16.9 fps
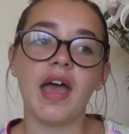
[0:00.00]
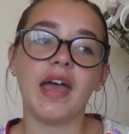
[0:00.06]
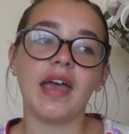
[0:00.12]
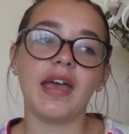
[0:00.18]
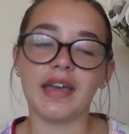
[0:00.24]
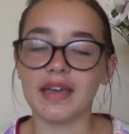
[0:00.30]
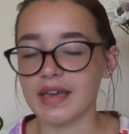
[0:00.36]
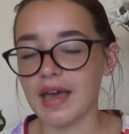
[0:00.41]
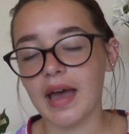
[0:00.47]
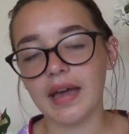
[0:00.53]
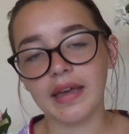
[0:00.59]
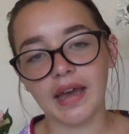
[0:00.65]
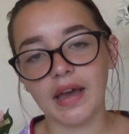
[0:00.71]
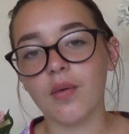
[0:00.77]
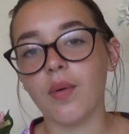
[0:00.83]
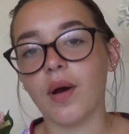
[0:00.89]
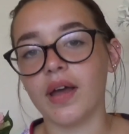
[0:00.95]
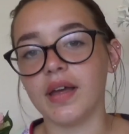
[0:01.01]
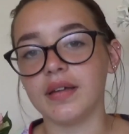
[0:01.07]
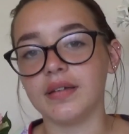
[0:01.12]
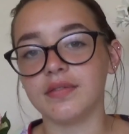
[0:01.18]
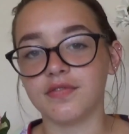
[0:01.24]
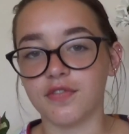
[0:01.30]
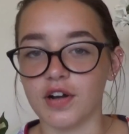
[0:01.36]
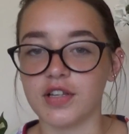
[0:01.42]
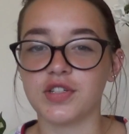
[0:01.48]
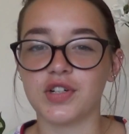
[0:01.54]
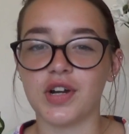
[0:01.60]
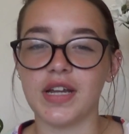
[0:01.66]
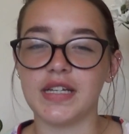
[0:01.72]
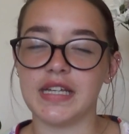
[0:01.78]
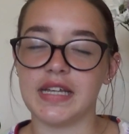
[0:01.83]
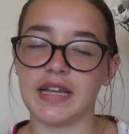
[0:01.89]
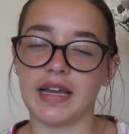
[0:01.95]
it can get quite
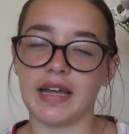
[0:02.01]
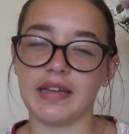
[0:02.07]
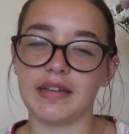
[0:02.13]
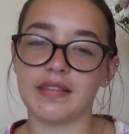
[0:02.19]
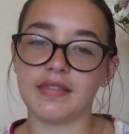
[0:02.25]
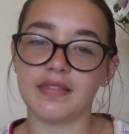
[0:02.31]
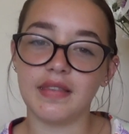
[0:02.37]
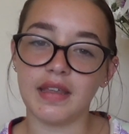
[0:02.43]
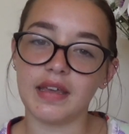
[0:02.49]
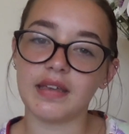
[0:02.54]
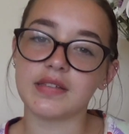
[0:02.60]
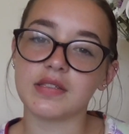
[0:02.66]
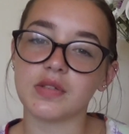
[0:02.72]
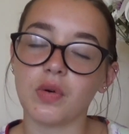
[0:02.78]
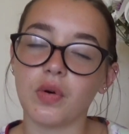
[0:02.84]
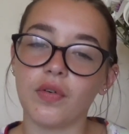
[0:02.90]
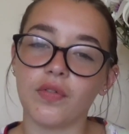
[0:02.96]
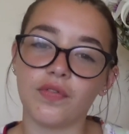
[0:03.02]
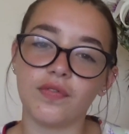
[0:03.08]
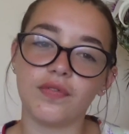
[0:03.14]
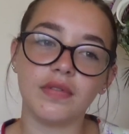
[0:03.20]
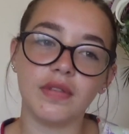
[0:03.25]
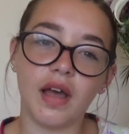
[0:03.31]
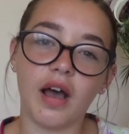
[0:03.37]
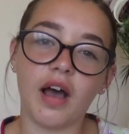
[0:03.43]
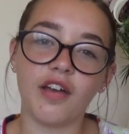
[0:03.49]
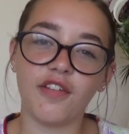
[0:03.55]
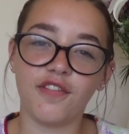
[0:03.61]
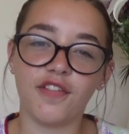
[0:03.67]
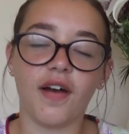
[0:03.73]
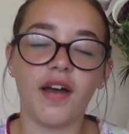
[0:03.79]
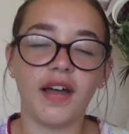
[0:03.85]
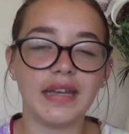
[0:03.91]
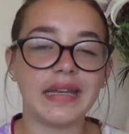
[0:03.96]
frustrating, and it sort of, I
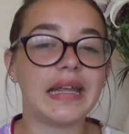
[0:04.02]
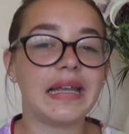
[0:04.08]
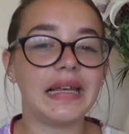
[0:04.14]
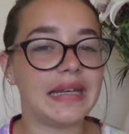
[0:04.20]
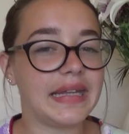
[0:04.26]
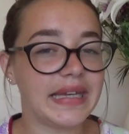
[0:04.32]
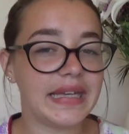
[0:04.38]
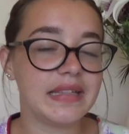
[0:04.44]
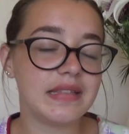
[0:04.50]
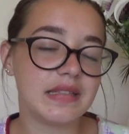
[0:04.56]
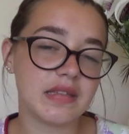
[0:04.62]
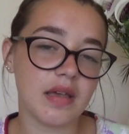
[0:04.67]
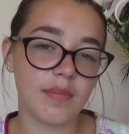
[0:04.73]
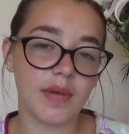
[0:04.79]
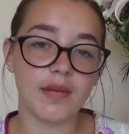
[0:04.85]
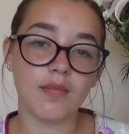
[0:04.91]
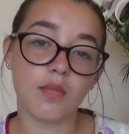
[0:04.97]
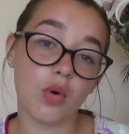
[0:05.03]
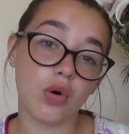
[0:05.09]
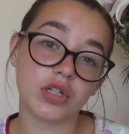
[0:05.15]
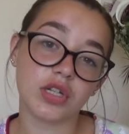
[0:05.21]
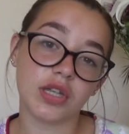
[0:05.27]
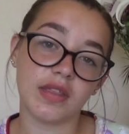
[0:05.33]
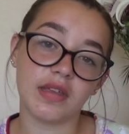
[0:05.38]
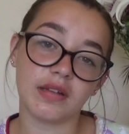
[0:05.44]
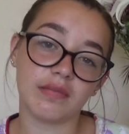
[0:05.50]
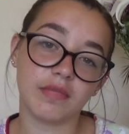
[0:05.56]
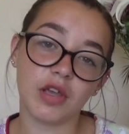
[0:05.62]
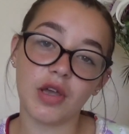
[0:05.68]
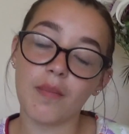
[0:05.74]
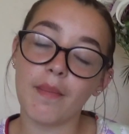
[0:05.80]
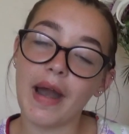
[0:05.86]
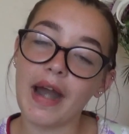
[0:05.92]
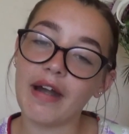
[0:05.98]
find it leads a bit more to the
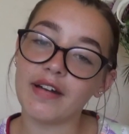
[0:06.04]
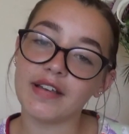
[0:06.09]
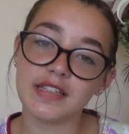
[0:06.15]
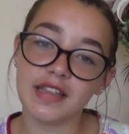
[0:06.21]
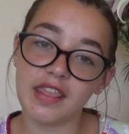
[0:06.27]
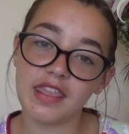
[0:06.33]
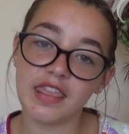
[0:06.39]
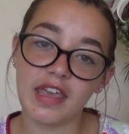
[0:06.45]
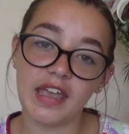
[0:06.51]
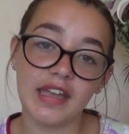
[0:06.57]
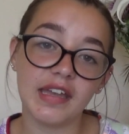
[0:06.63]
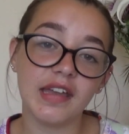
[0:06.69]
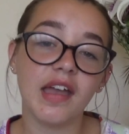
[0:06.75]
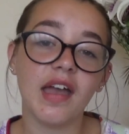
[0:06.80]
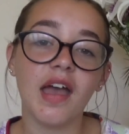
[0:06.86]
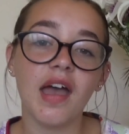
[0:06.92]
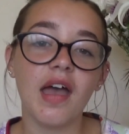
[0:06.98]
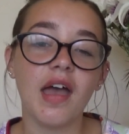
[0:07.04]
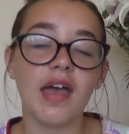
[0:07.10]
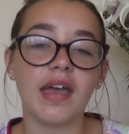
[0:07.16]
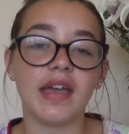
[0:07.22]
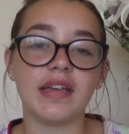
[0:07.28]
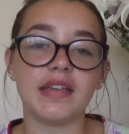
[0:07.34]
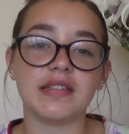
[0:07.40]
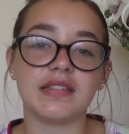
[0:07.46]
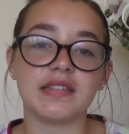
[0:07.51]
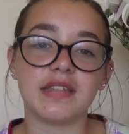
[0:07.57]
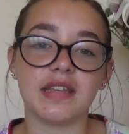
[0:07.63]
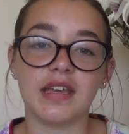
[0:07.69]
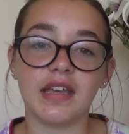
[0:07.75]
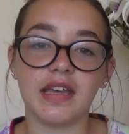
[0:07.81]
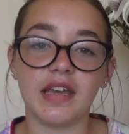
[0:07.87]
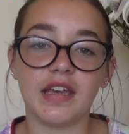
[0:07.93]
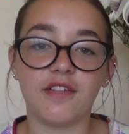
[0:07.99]
comparison thing, is
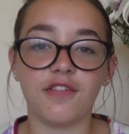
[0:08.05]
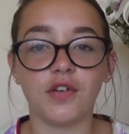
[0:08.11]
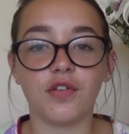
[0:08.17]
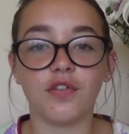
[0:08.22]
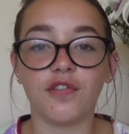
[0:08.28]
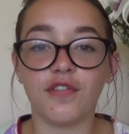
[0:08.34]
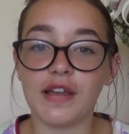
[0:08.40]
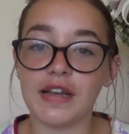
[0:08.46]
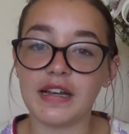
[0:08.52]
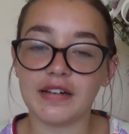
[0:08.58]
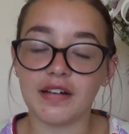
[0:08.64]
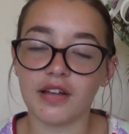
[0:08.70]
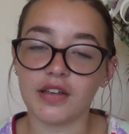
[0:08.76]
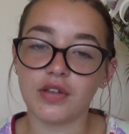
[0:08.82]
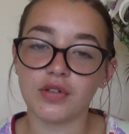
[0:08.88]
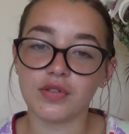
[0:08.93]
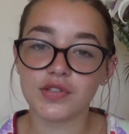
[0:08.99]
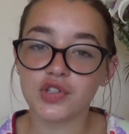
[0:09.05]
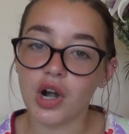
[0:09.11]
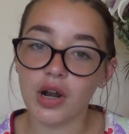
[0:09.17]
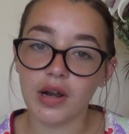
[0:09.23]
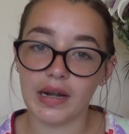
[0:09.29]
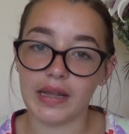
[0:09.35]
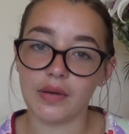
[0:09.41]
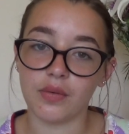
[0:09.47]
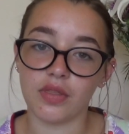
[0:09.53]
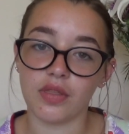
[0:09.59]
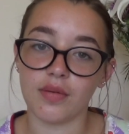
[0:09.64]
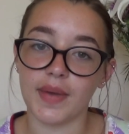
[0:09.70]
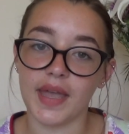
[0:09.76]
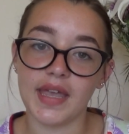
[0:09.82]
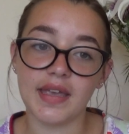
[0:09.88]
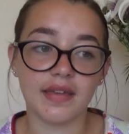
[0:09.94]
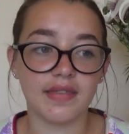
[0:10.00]
if you're feeling like you're struggling with a
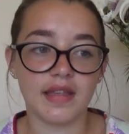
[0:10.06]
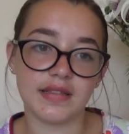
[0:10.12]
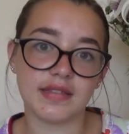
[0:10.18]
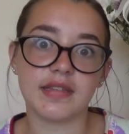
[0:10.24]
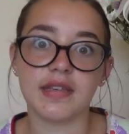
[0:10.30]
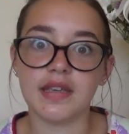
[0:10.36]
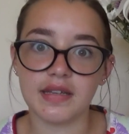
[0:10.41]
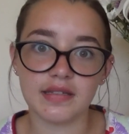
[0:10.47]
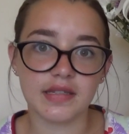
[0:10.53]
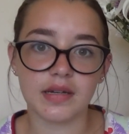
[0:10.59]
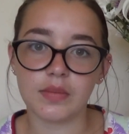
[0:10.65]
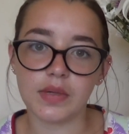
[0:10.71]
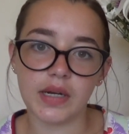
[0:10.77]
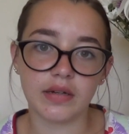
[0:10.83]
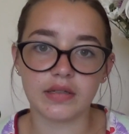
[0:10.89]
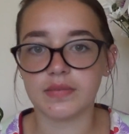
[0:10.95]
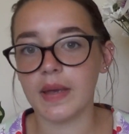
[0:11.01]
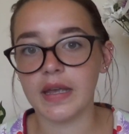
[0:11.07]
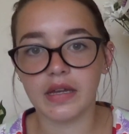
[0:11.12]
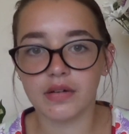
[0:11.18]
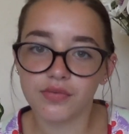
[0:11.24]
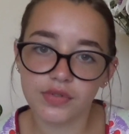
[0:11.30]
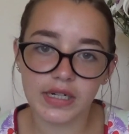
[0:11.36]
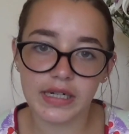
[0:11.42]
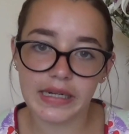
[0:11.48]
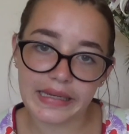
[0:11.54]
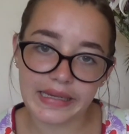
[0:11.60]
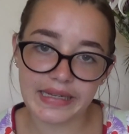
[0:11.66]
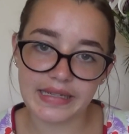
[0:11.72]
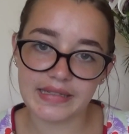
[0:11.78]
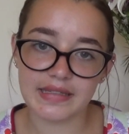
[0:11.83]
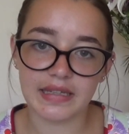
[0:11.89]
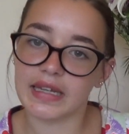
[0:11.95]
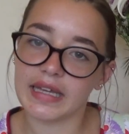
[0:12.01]
make and then seeing someone else make it really
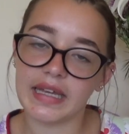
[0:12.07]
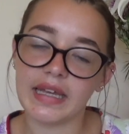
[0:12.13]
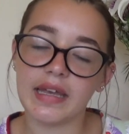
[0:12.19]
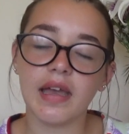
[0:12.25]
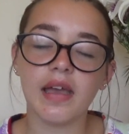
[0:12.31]
easily,